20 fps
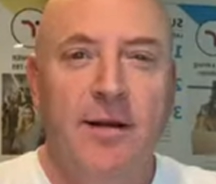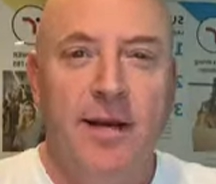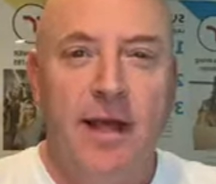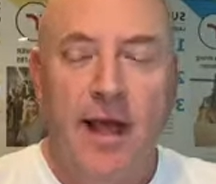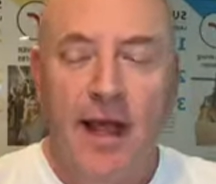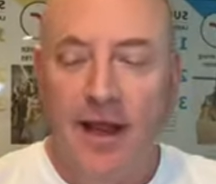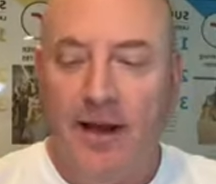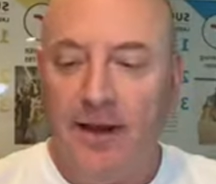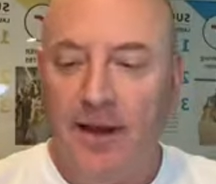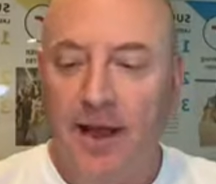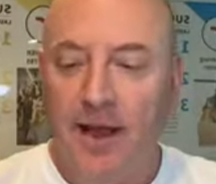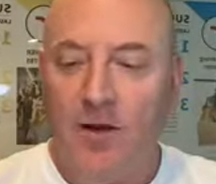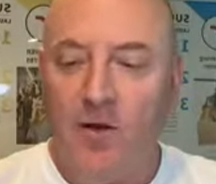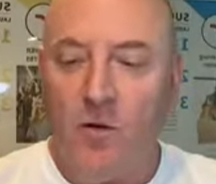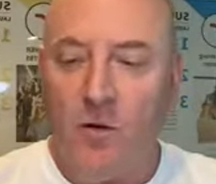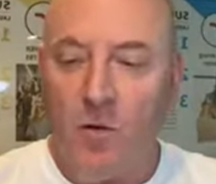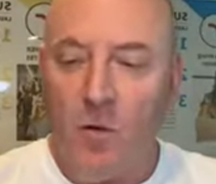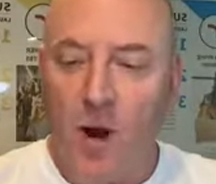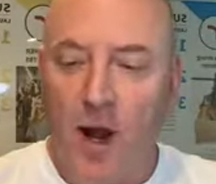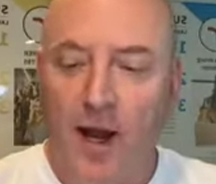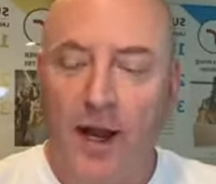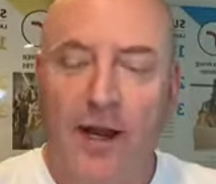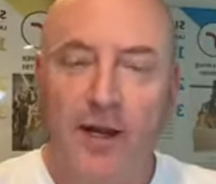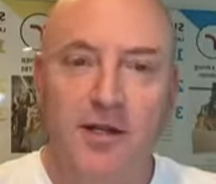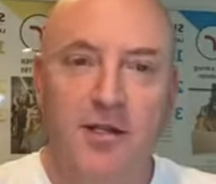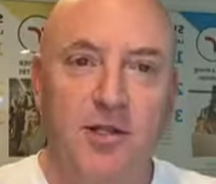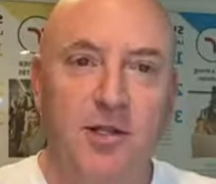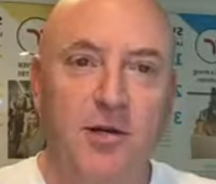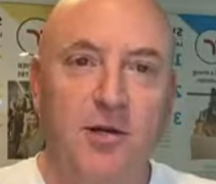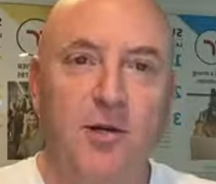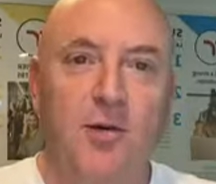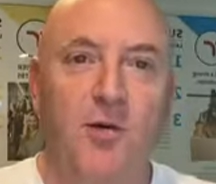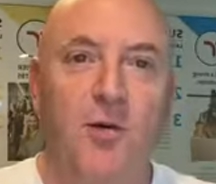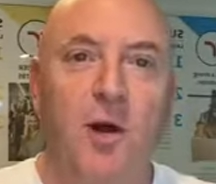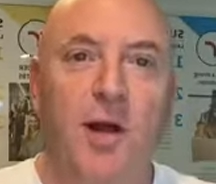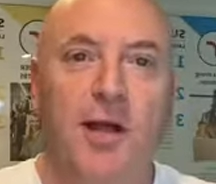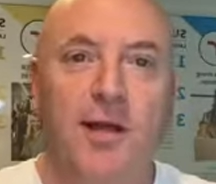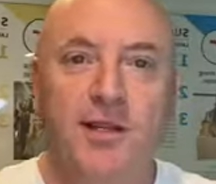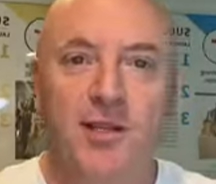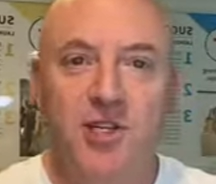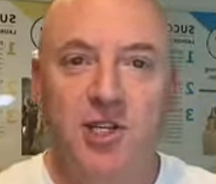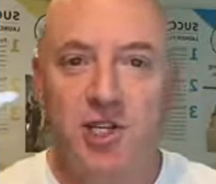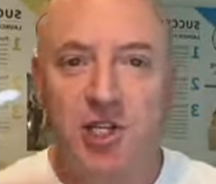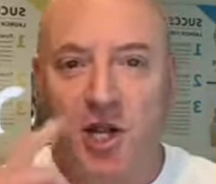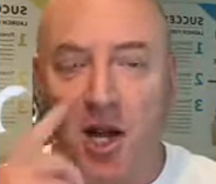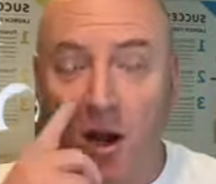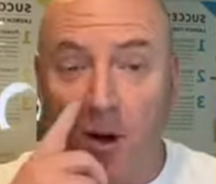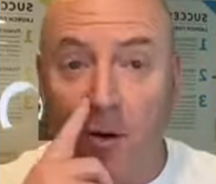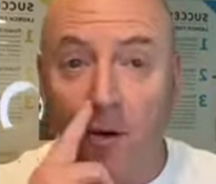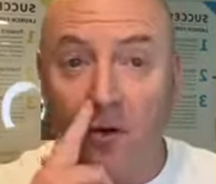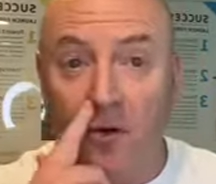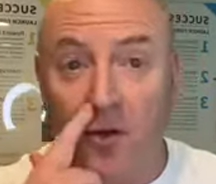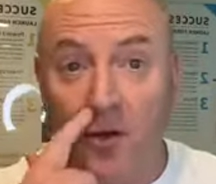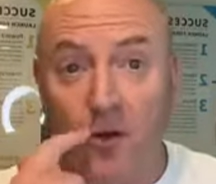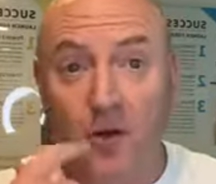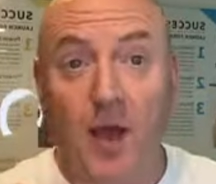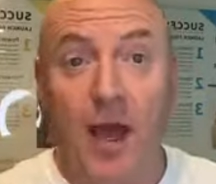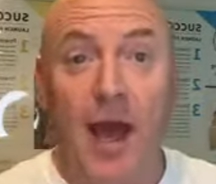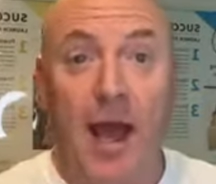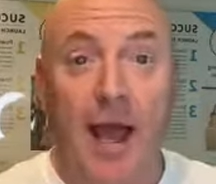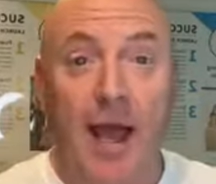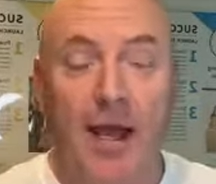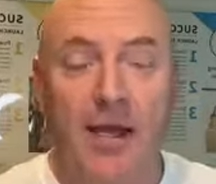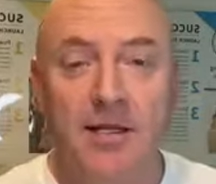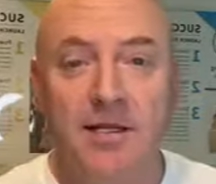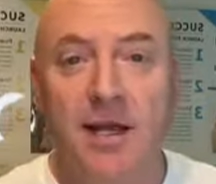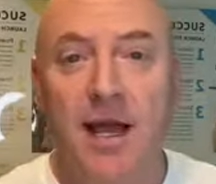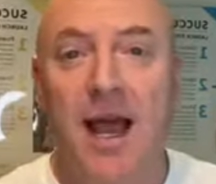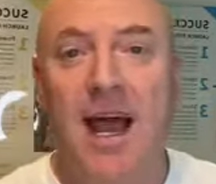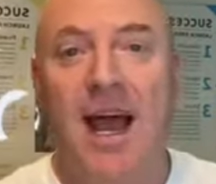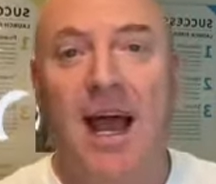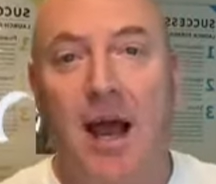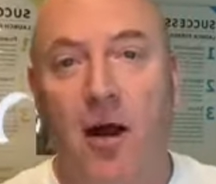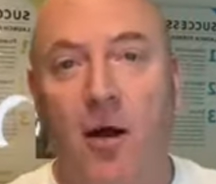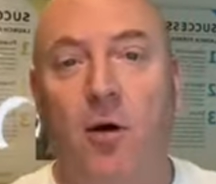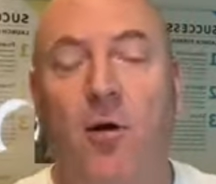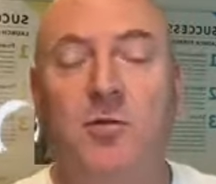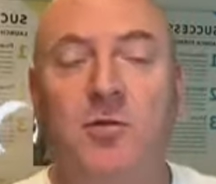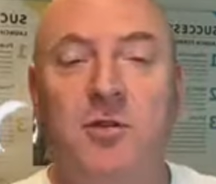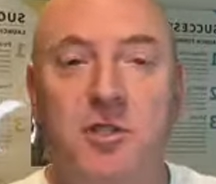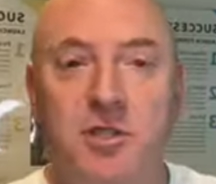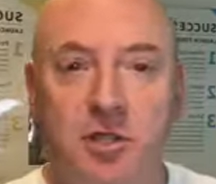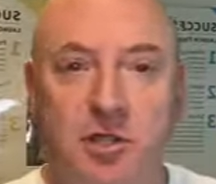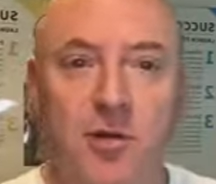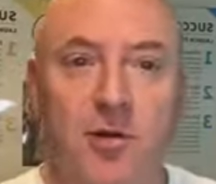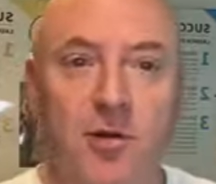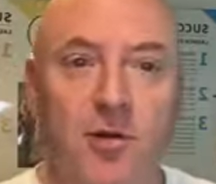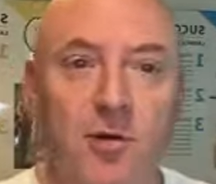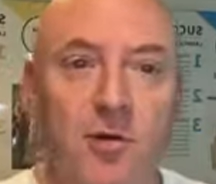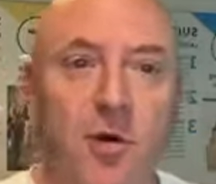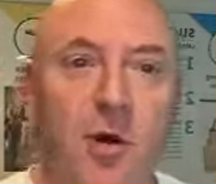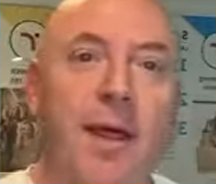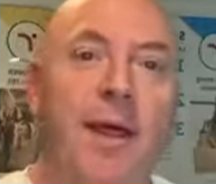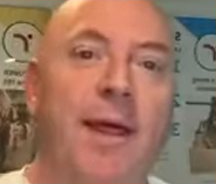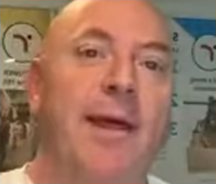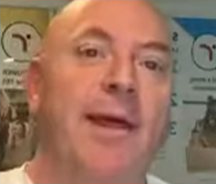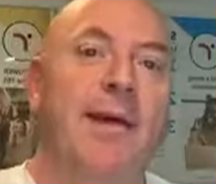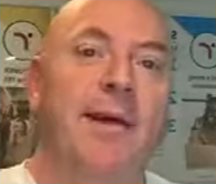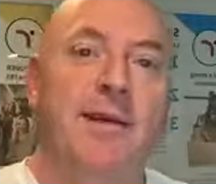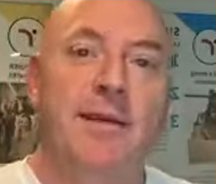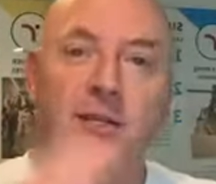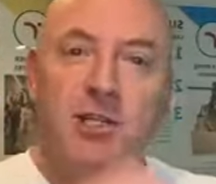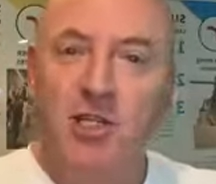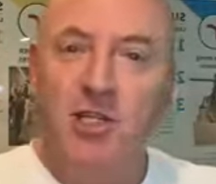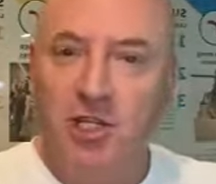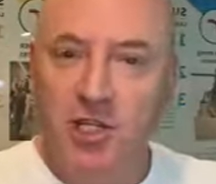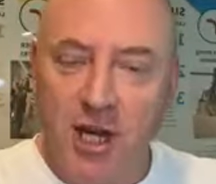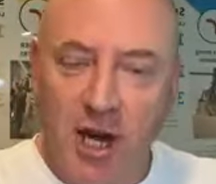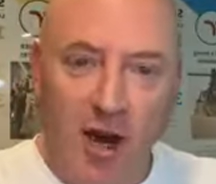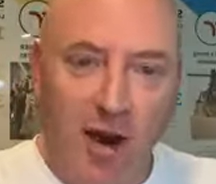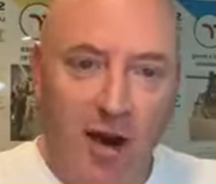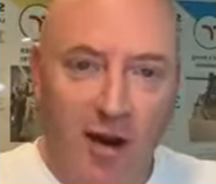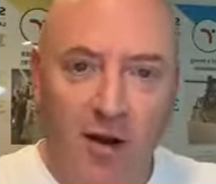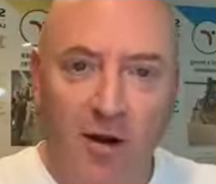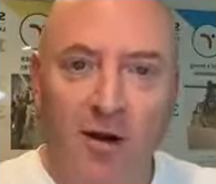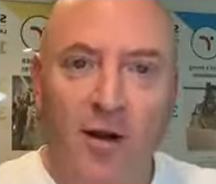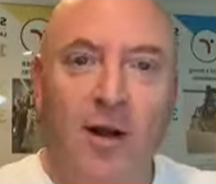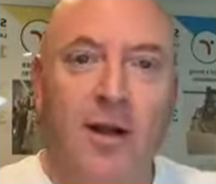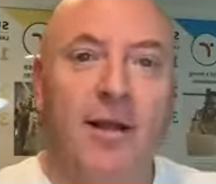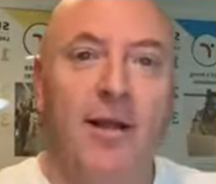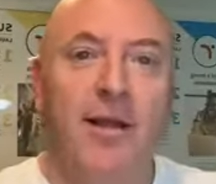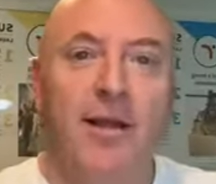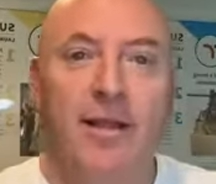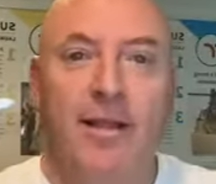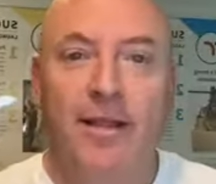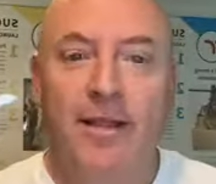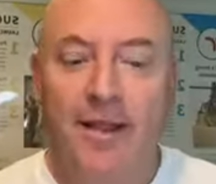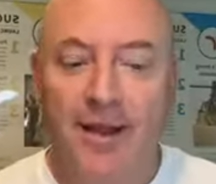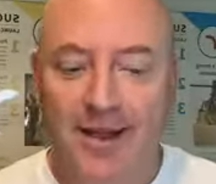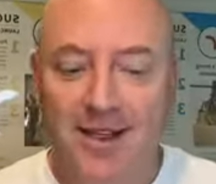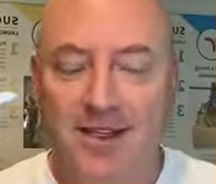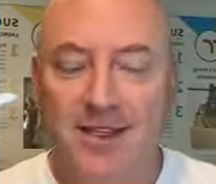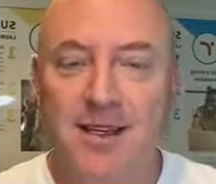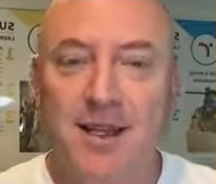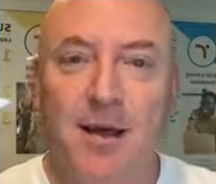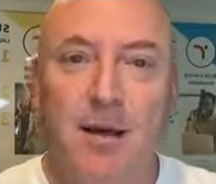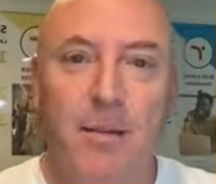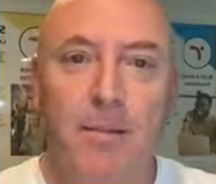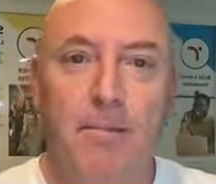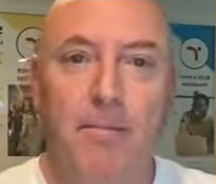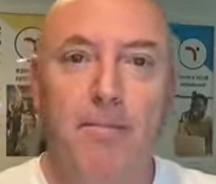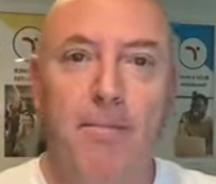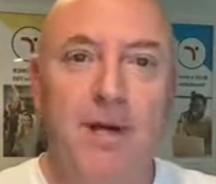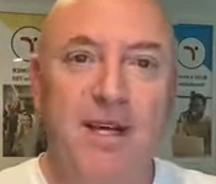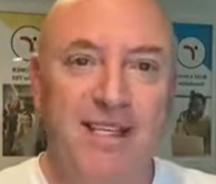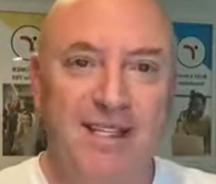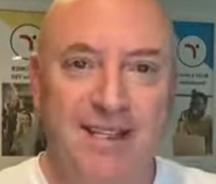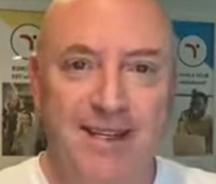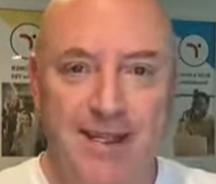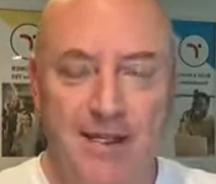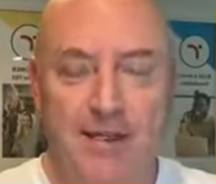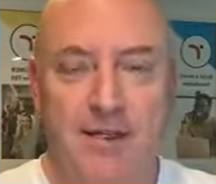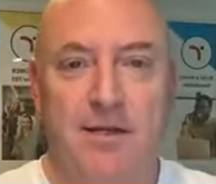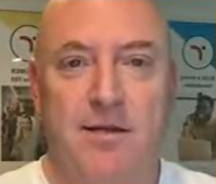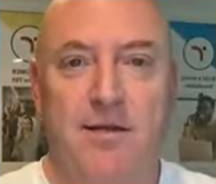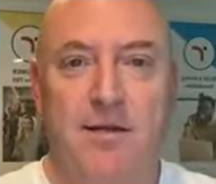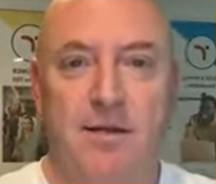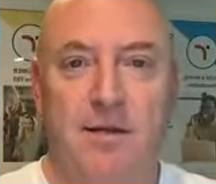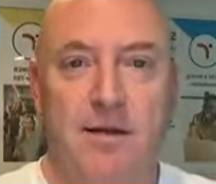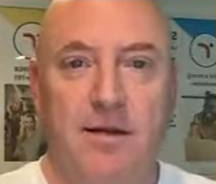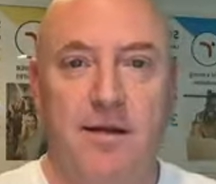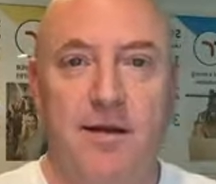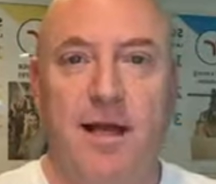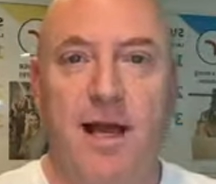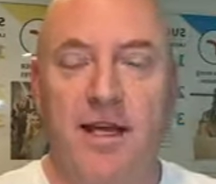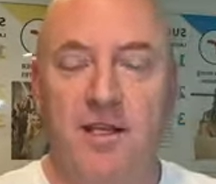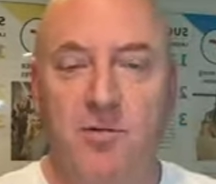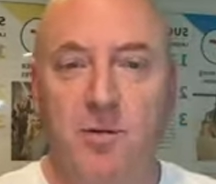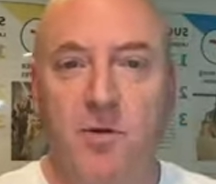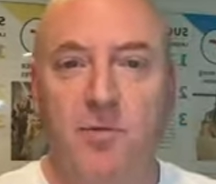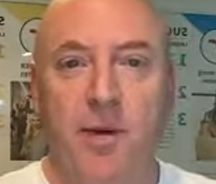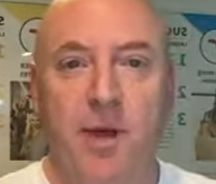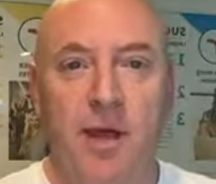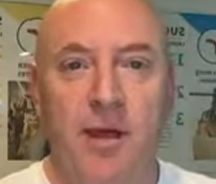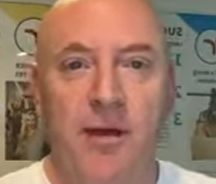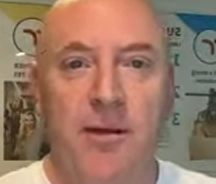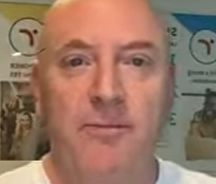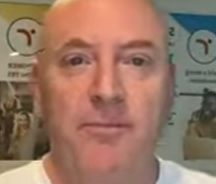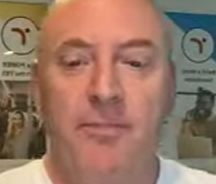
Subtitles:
and getting ready to share with you guys how to share this business. You guys with me?